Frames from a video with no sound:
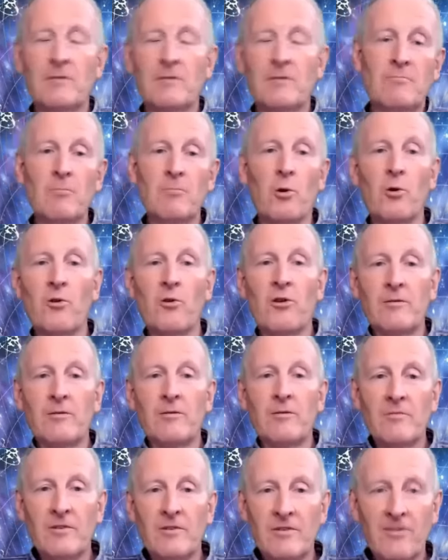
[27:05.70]
more
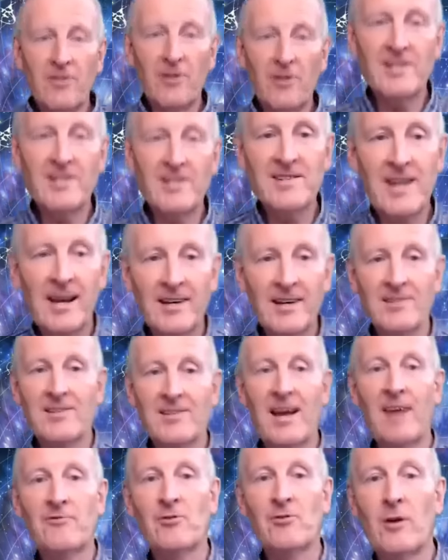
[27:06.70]
than 30 seconds
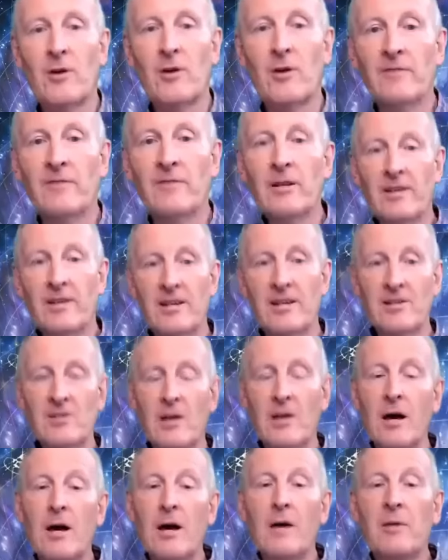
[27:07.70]
after I've done this
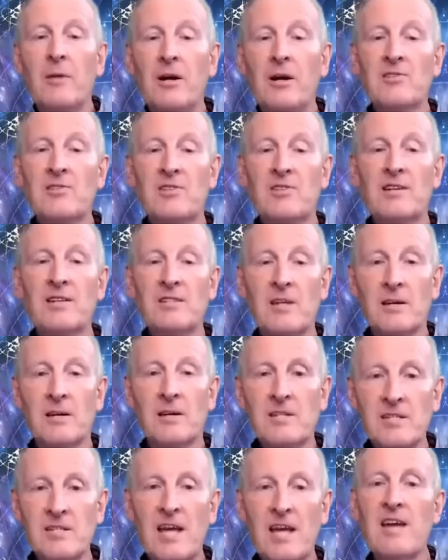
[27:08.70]
because it's a
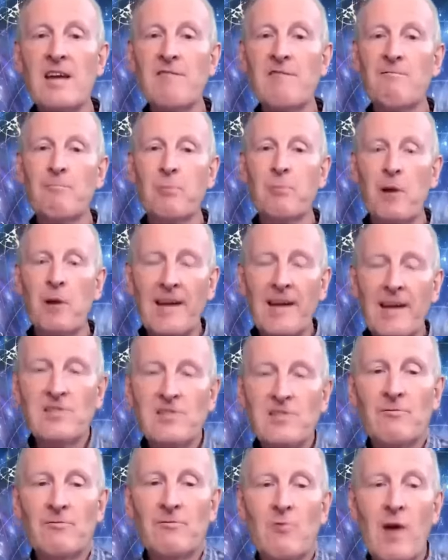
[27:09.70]
safe place
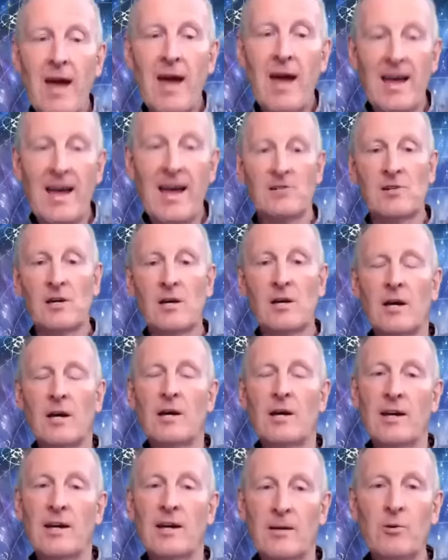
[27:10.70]
of rest
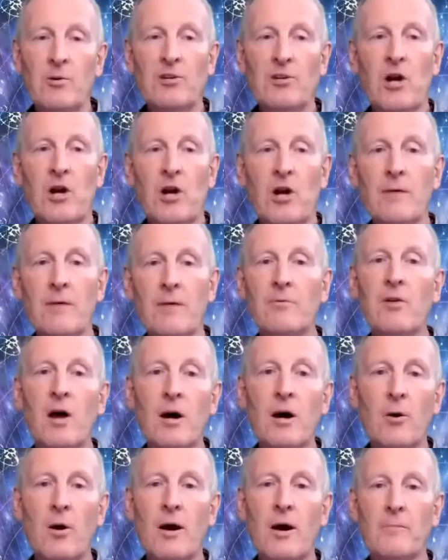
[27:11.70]
in which I
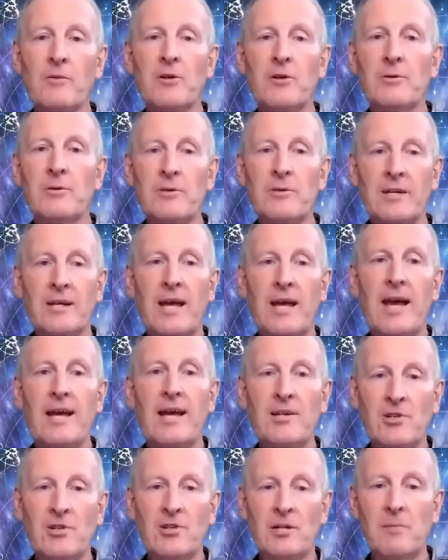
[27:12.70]
know I'm going to
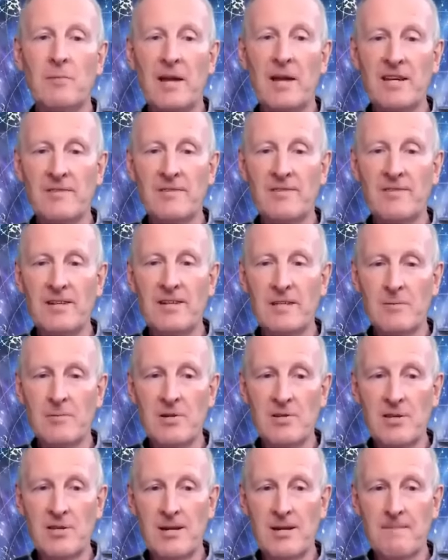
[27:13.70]
engage in a place of
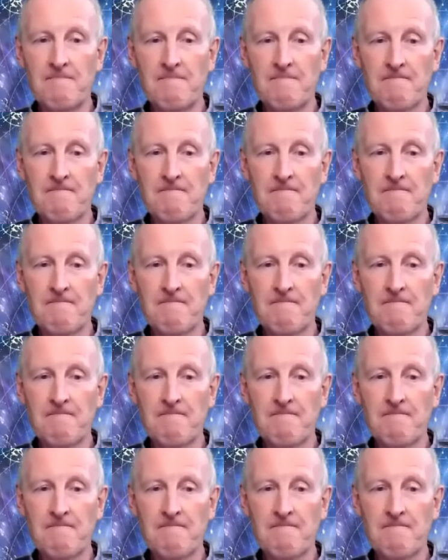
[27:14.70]
intimacy.